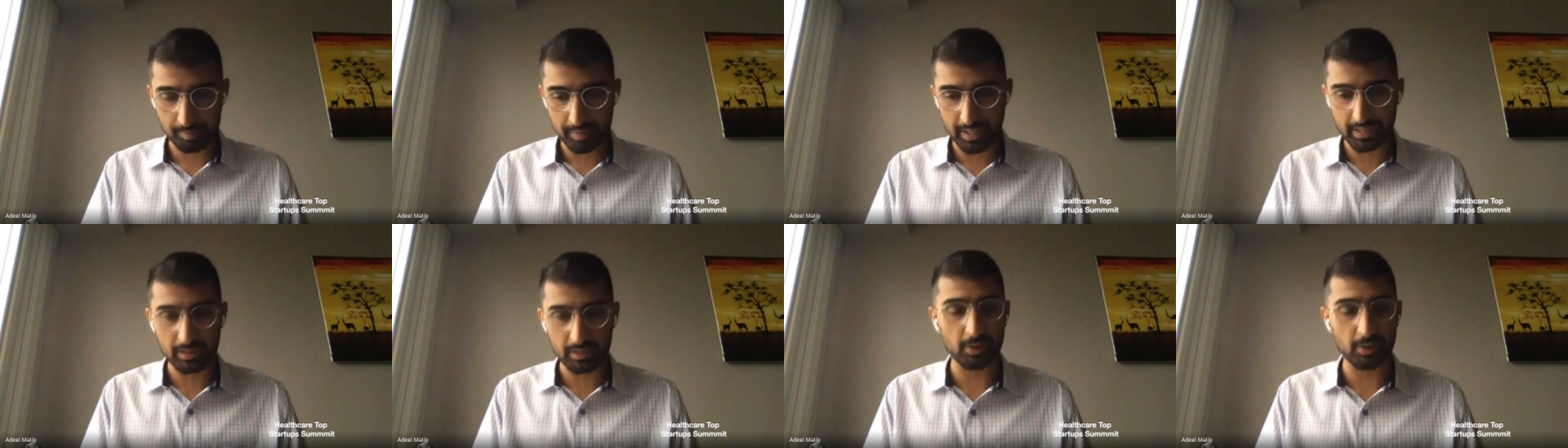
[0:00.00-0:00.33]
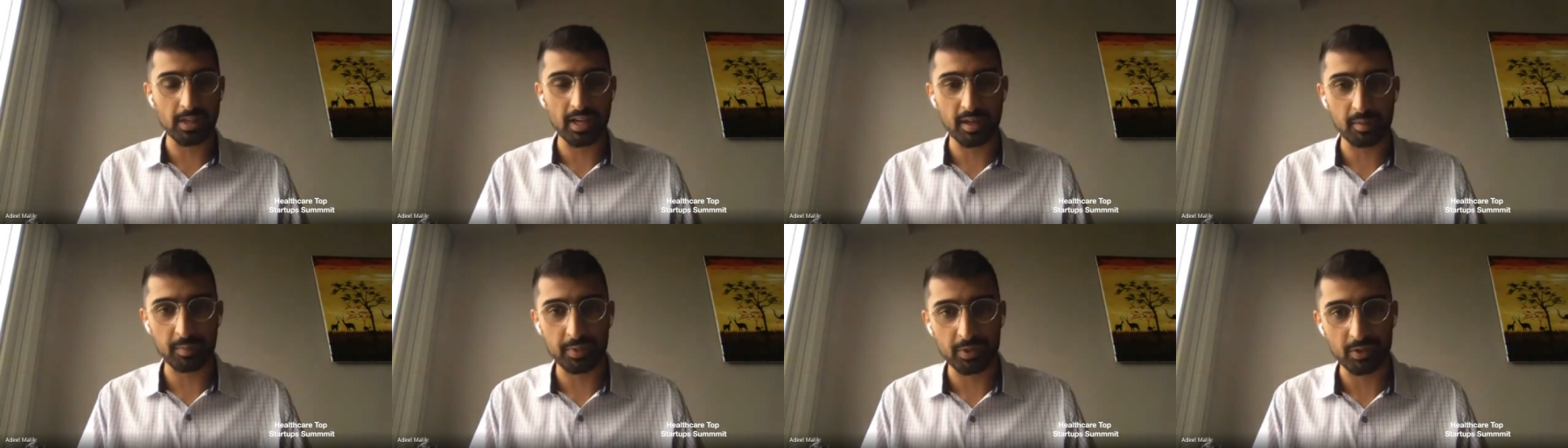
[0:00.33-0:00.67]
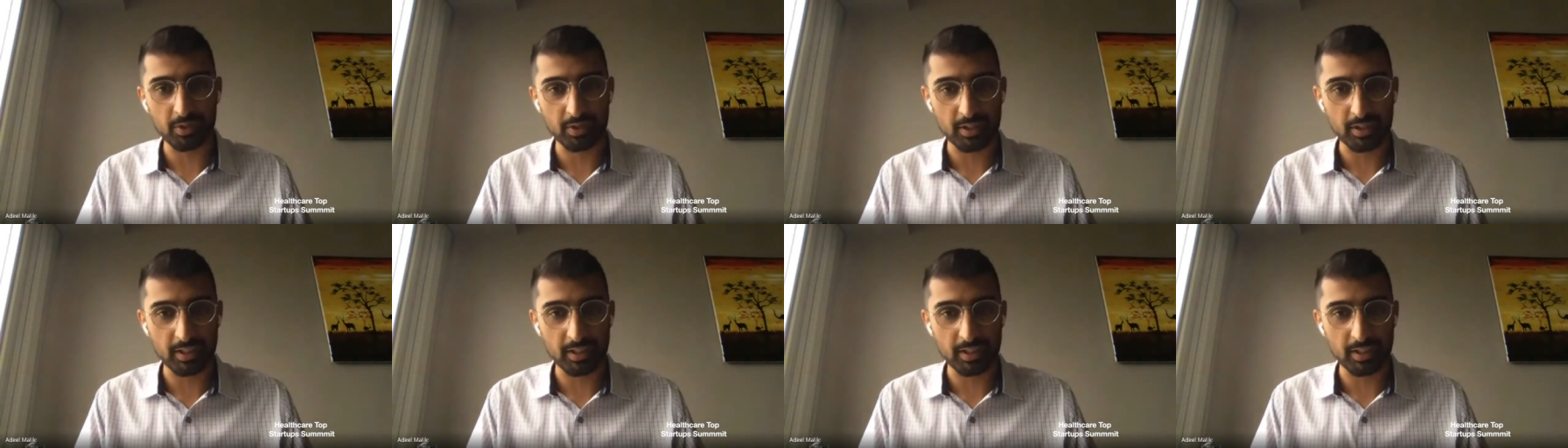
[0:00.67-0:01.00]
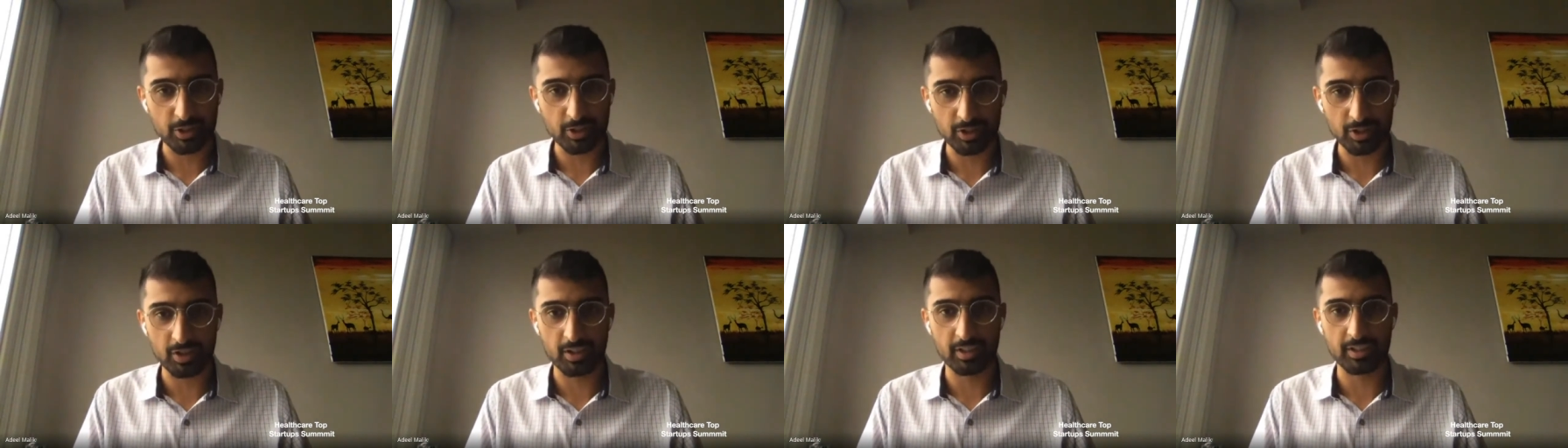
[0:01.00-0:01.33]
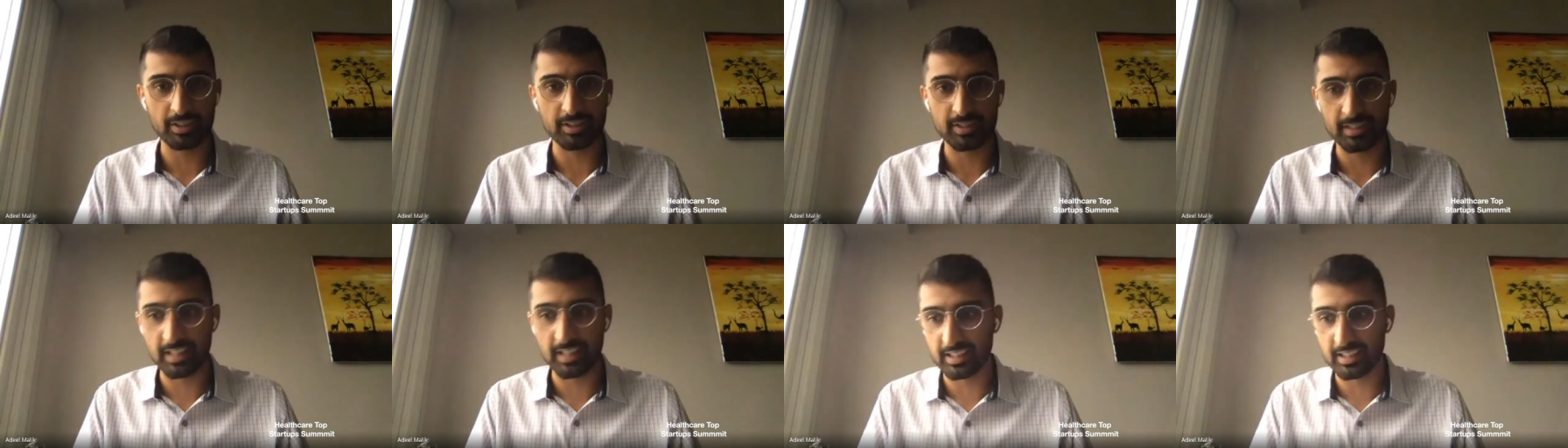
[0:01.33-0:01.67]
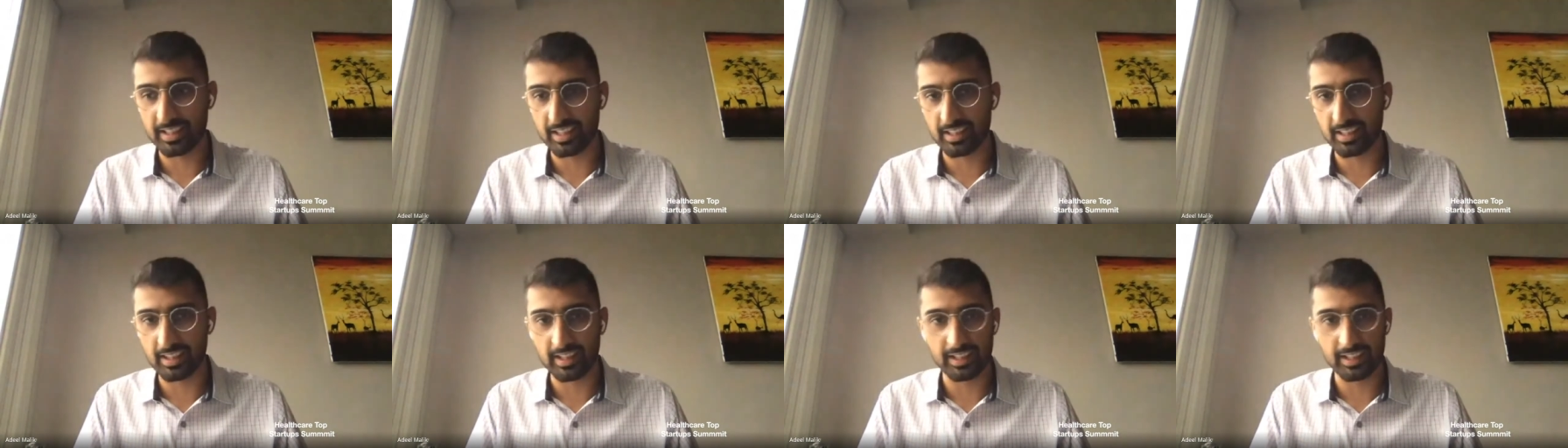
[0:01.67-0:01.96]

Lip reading: medical liability insurance that